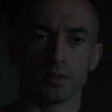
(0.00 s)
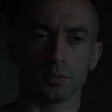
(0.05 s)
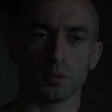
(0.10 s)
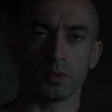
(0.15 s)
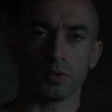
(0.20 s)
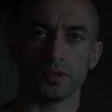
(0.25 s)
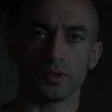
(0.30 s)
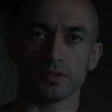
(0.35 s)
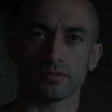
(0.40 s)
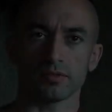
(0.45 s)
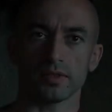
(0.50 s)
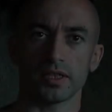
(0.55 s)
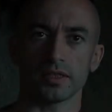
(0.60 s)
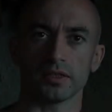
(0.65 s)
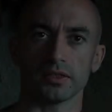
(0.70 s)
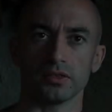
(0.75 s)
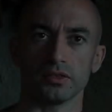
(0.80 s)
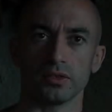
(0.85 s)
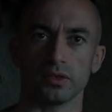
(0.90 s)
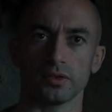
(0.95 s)
the Buddhist
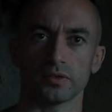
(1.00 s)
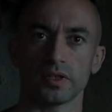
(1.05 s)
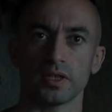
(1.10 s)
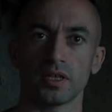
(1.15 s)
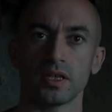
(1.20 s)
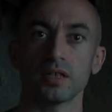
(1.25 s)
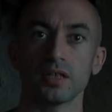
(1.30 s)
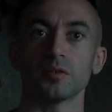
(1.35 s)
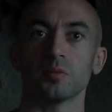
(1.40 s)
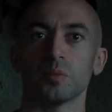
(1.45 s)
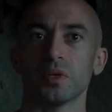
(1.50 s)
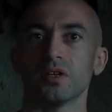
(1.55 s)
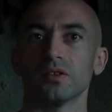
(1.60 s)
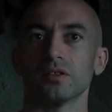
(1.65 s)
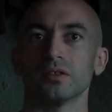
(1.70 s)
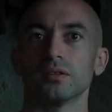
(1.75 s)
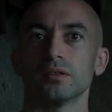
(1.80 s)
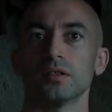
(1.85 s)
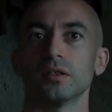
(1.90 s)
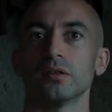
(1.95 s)
writings, you often hear
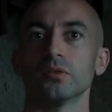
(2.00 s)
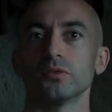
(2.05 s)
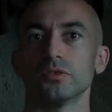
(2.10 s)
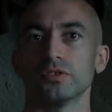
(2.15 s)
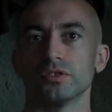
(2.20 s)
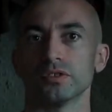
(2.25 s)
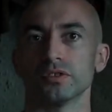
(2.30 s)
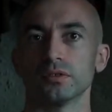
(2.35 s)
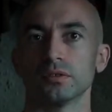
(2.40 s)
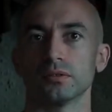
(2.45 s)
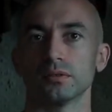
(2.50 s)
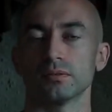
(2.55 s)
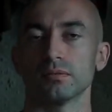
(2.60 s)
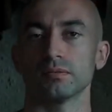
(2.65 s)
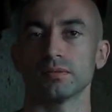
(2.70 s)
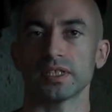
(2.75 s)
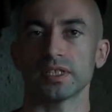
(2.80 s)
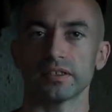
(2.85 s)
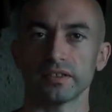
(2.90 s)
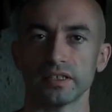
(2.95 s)
about delusion,
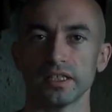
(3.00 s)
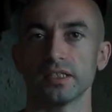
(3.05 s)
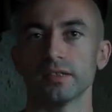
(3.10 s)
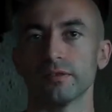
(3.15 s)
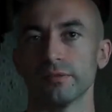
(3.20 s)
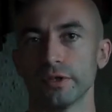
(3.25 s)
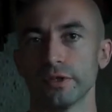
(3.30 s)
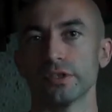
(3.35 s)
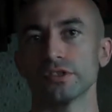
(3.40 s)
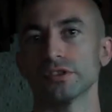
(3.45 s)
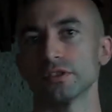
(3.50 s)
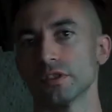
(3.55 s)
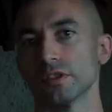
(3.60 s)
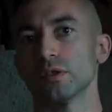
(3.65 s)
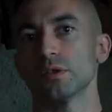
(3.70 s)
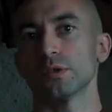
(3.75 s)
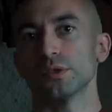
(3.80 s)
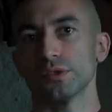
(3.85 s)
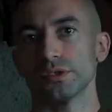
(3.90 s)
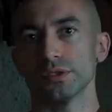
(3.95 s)
greed, aversion,
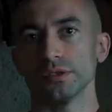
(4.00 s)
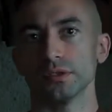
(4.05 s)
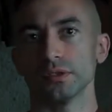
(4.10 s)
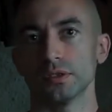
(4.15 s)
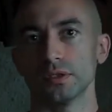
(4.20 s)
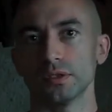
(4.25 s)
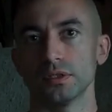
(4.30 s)
delusion,